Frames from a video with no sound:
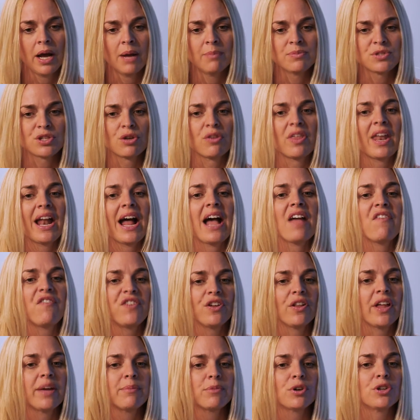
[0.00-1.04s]
so that I
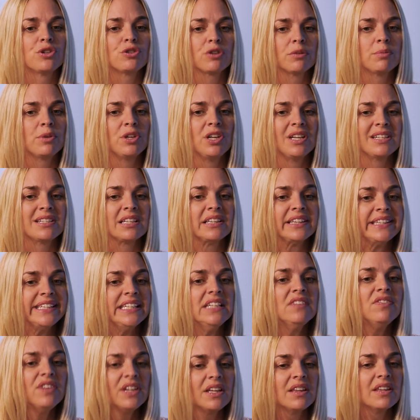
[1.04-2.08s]
feel I'm contributing to
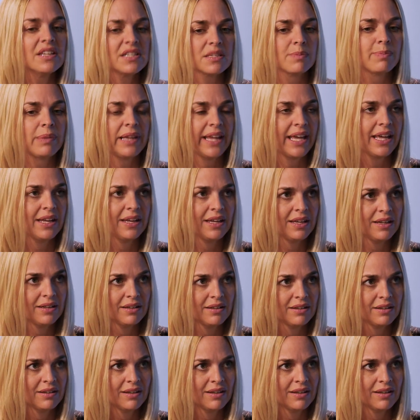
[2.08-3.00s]
leaving this planet